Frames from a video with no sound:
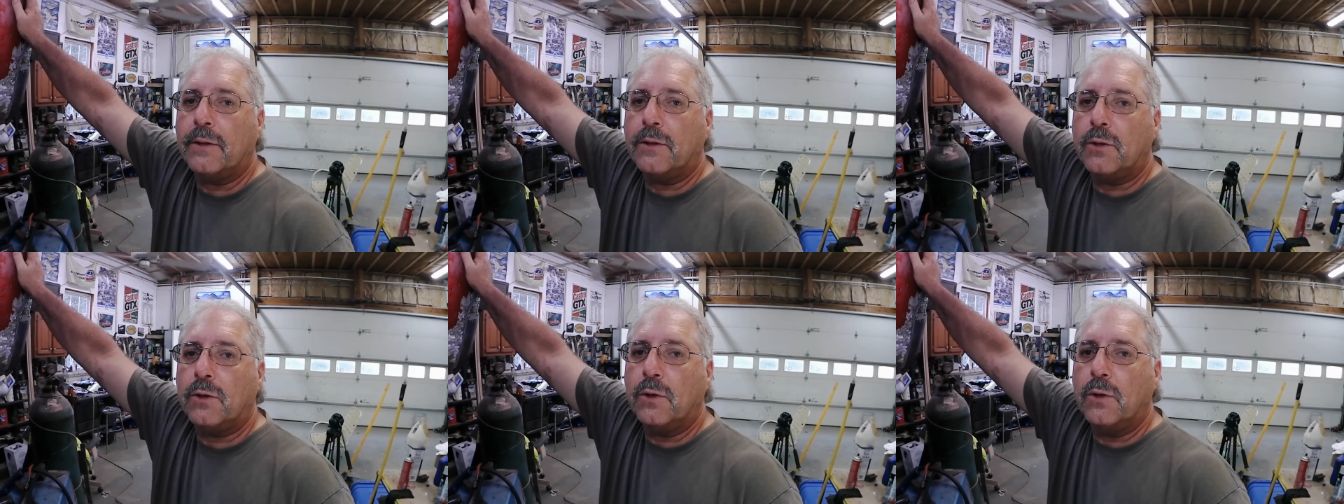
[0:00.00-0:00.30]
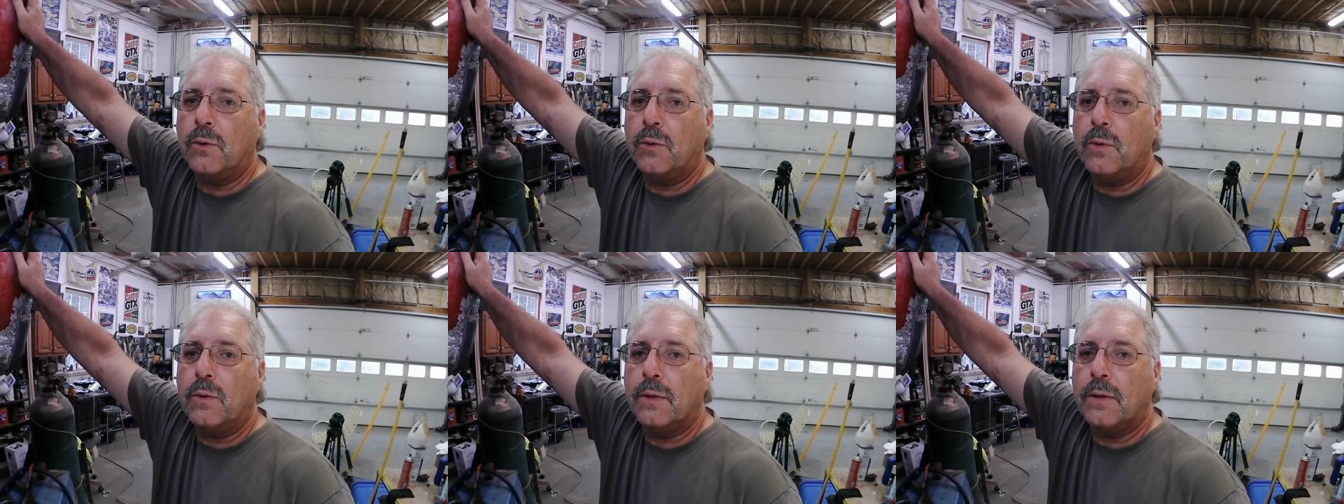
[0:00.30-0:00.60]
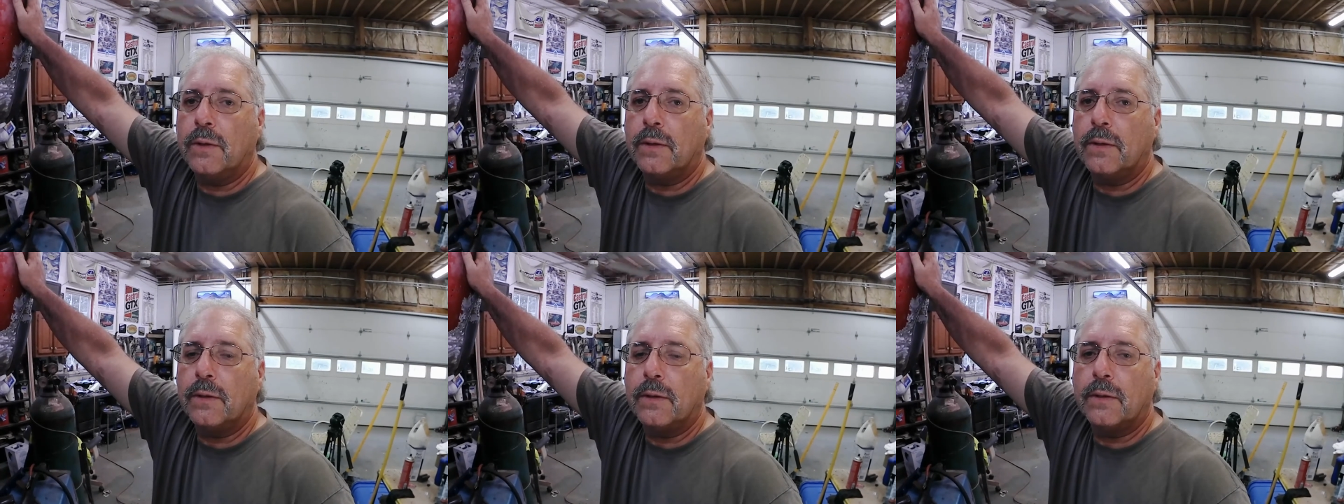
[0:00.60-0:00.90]
too
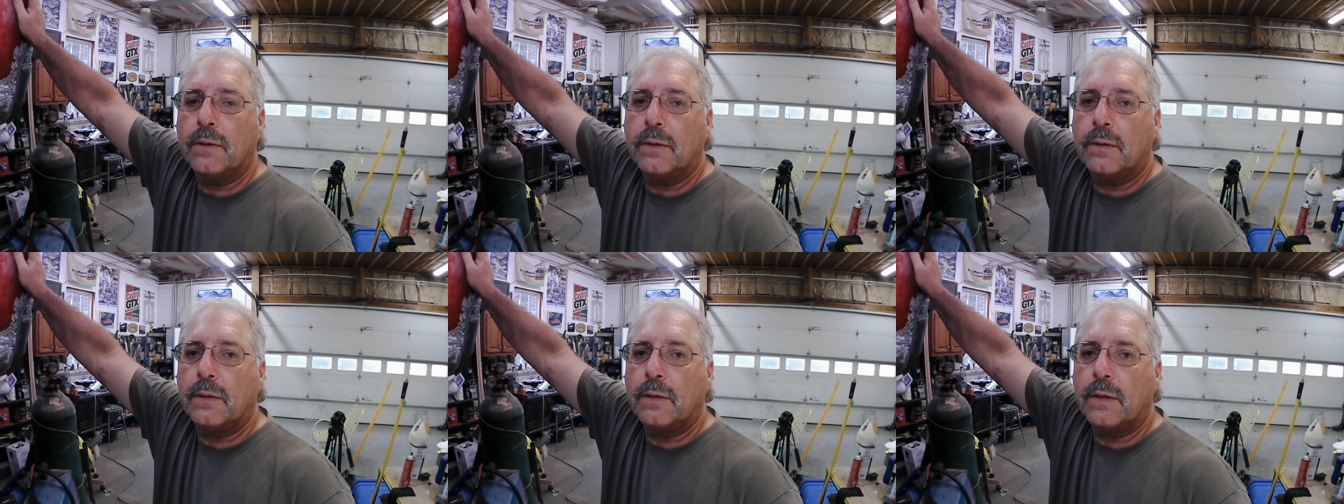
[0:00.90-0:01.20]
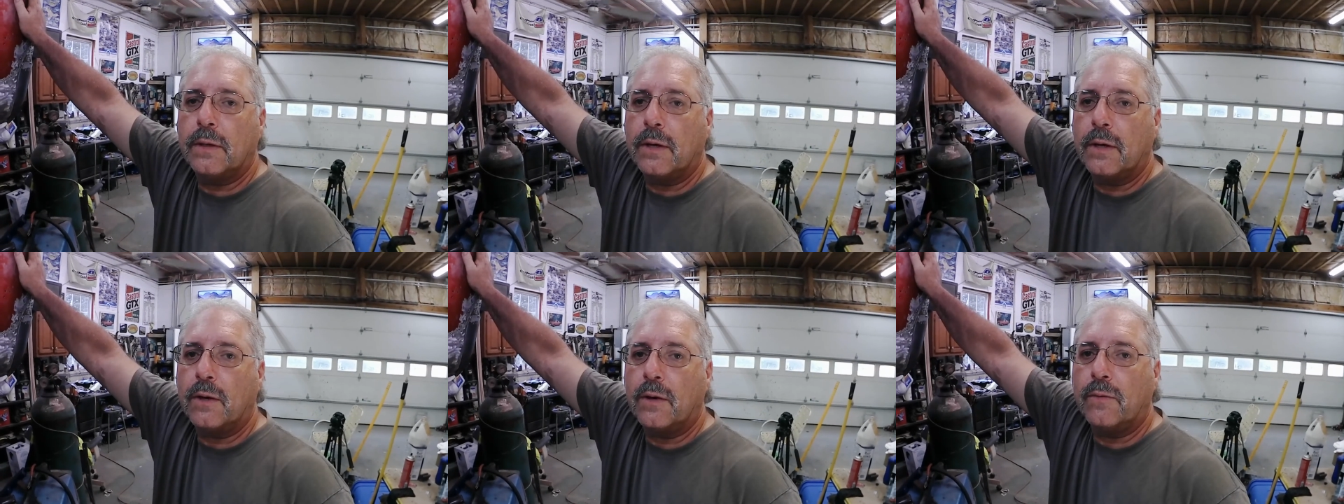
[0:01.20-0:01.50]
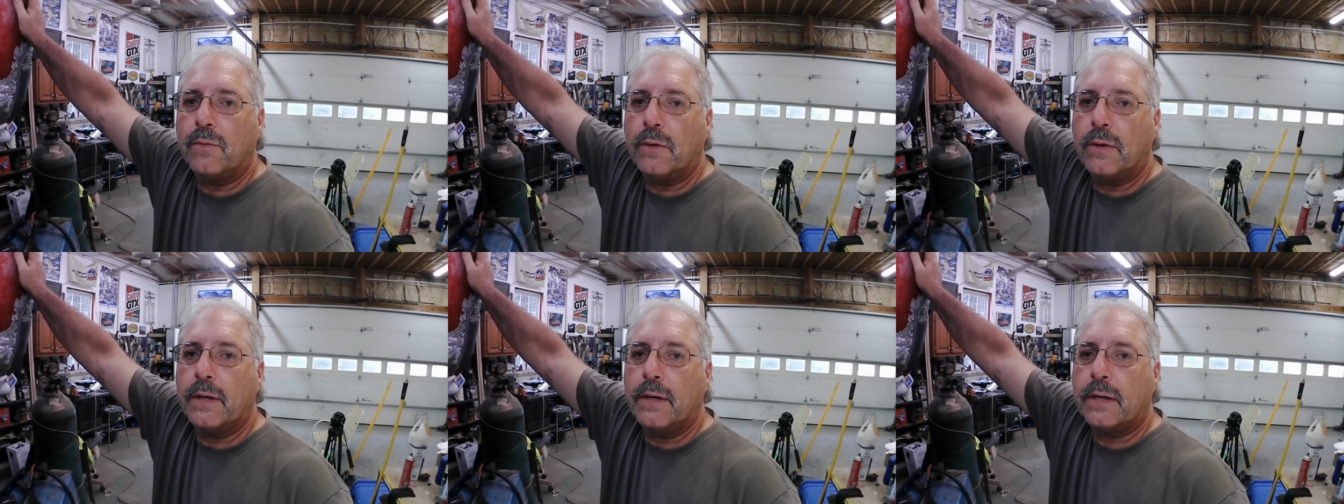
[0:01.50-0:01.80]

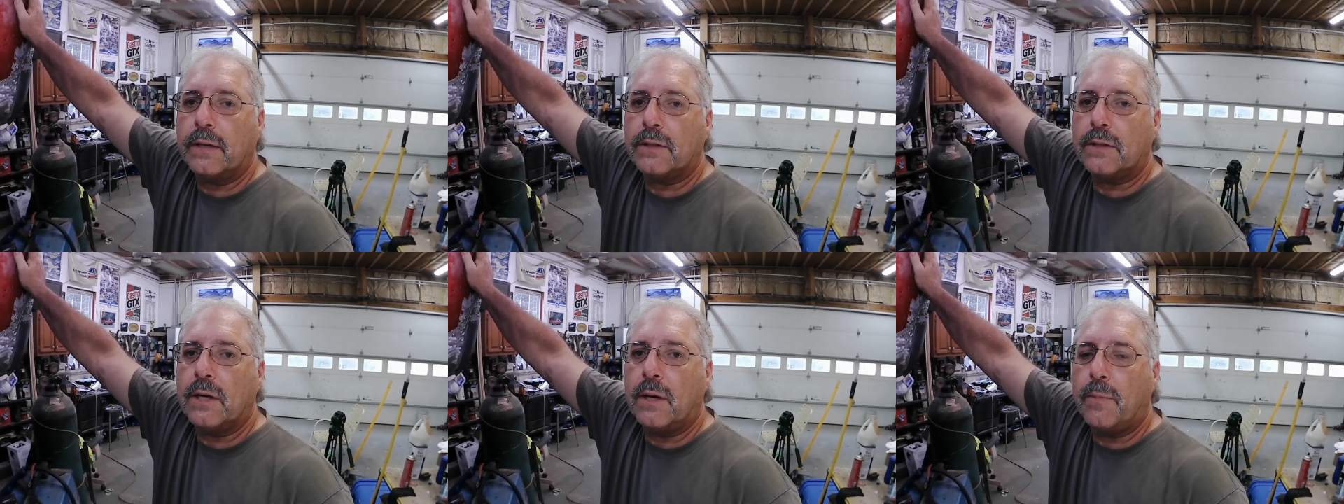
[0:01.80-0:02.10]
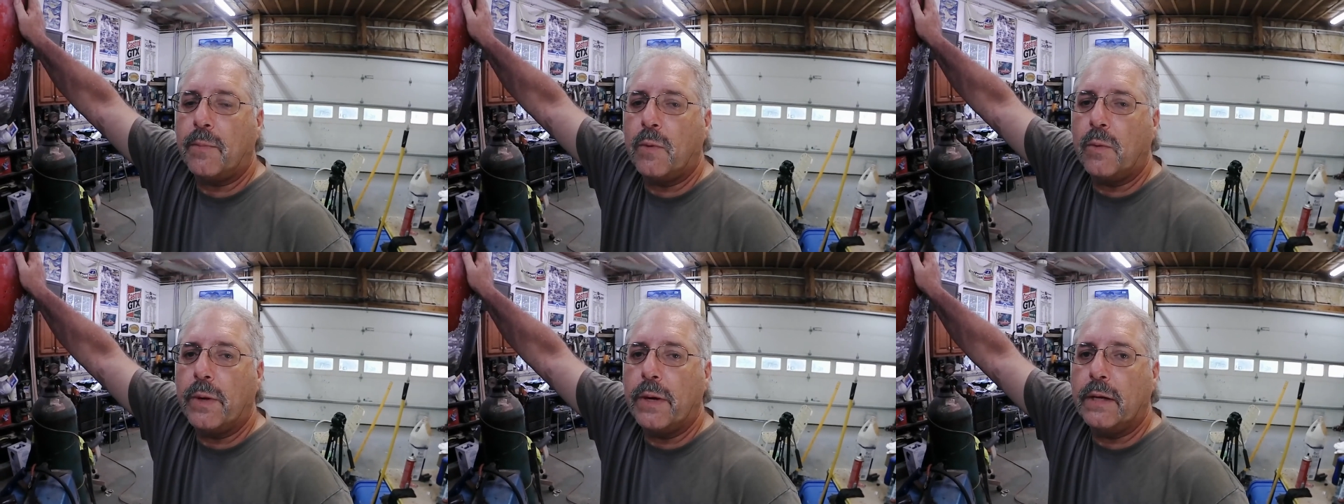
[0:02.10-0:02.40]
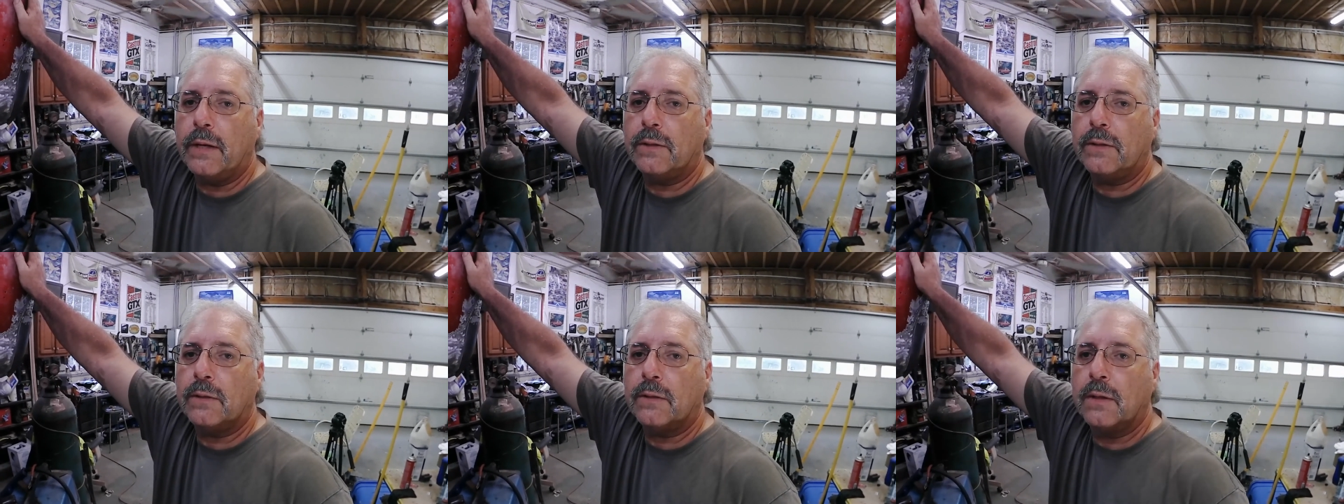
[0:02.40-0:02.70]
over the next couple
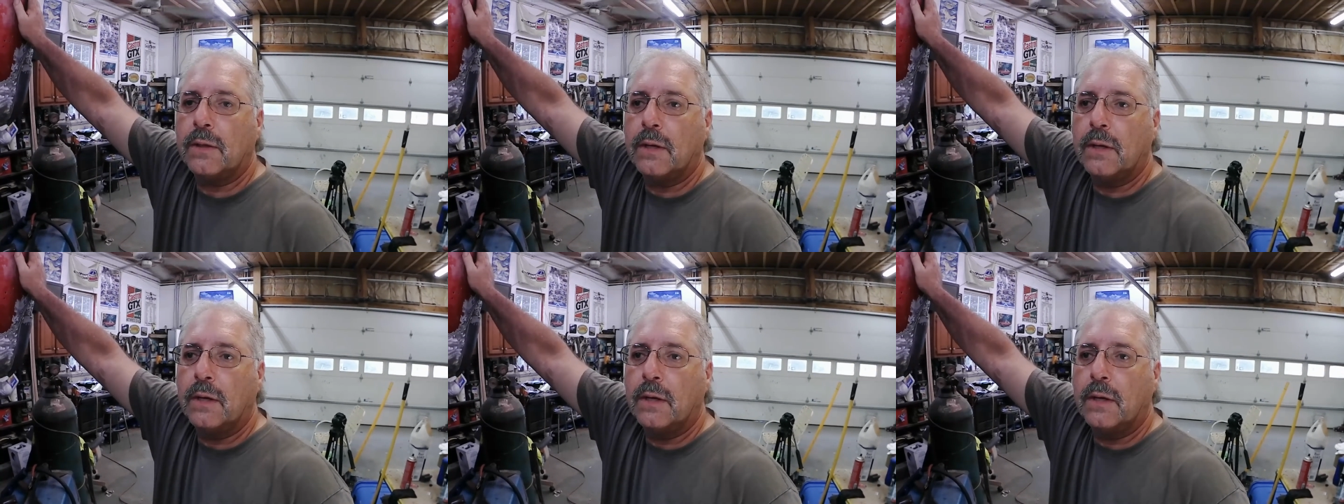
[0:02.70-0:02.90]
weeks.